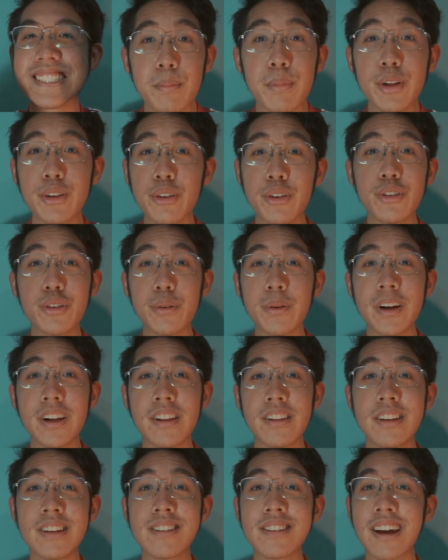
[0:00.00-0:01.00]
But don't you
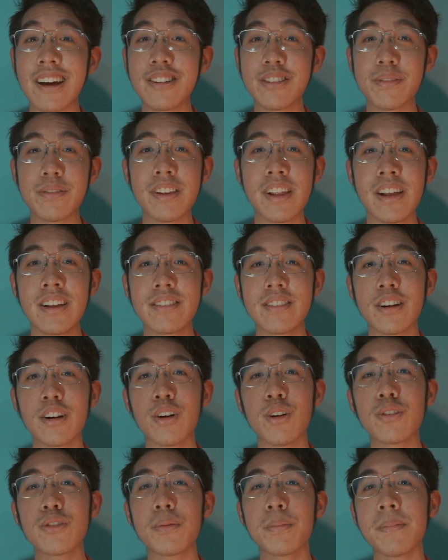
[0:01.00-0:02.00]
worry, these kinds of things
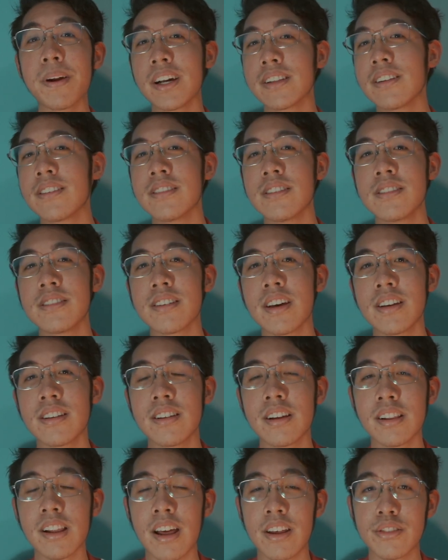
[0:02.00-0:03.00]
are also practiced inside
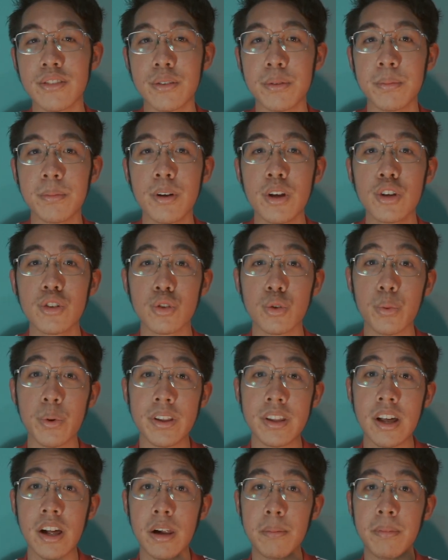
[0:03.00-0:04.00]
the classroom. So
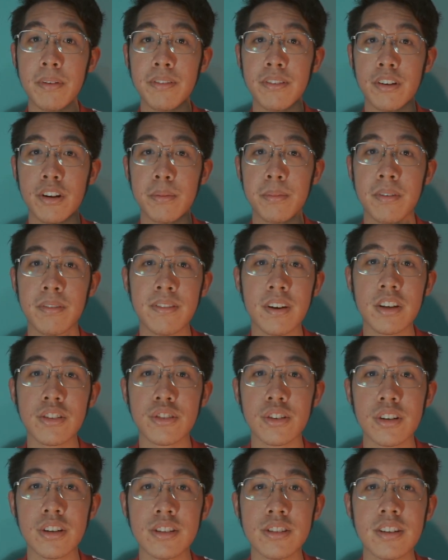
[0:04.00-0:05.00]
with the help of your
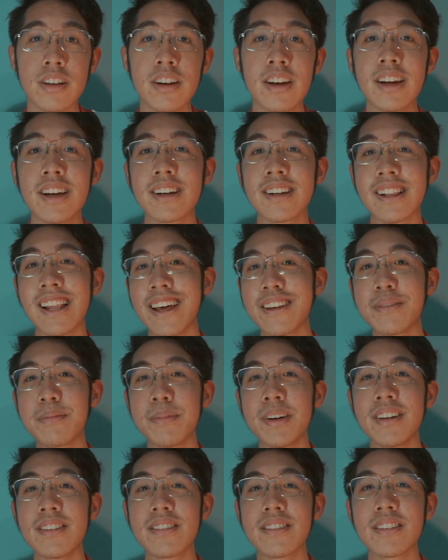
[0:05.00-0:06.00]
professors,
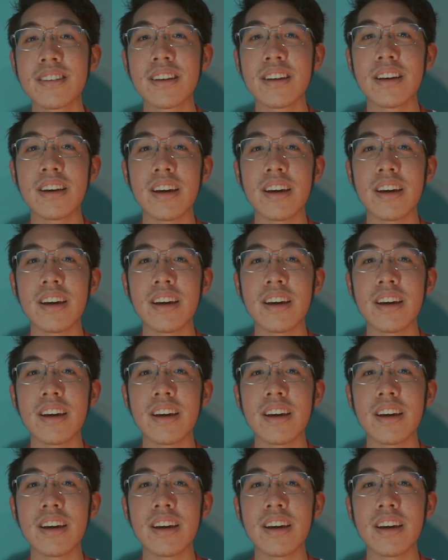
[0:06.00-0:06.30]
classmates,